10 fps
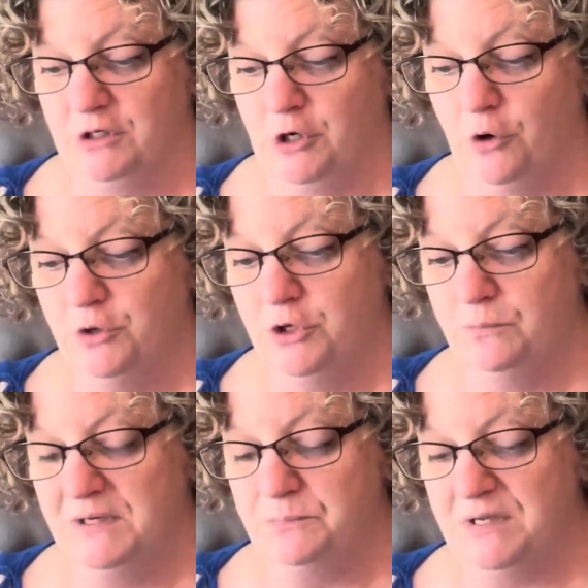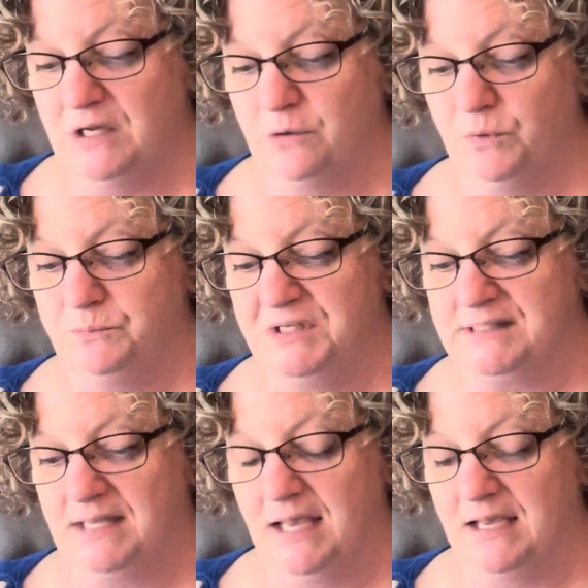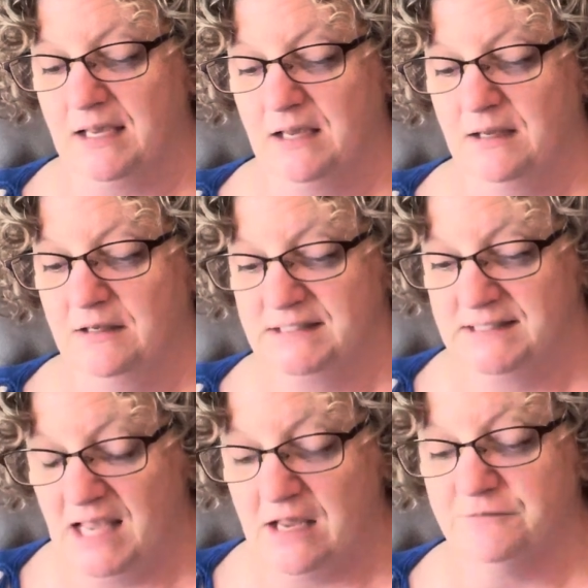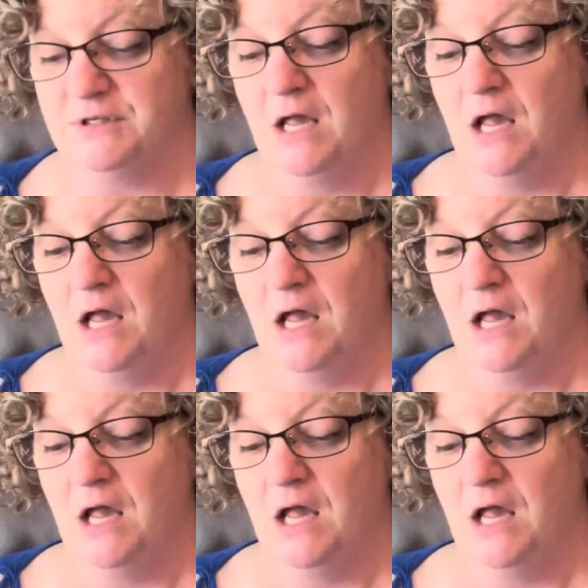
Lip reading: no human being would be saved.